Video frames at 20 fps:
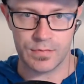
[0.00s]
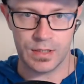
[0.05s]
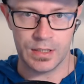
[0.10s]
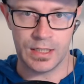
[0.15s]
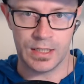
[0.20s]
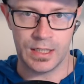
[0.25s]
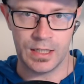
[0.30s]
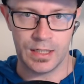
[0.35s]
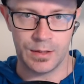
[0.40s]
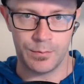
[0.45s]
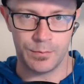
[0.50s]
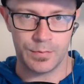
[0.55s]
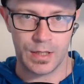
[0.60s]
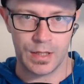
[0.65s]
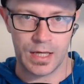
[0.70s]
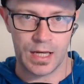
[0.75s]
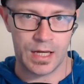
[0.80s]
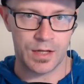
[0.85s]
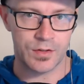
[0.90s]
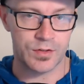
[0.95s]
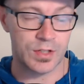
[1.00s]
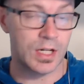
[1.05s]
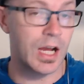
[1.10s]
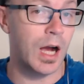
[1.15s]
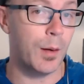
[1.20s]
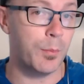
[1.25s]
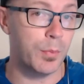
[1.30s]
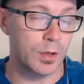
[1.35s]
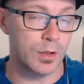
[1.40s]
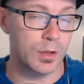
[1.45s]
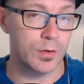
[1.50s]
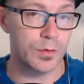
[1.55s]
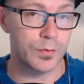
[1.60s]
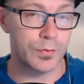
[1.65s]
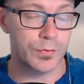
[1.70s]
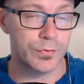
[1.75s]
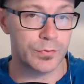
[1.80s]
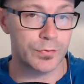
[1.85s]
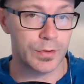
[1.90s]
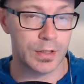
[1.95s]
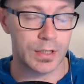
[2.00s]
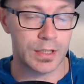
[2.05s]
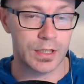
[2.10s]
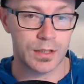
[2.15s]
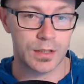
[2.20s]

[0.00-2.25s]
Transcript: has a couple of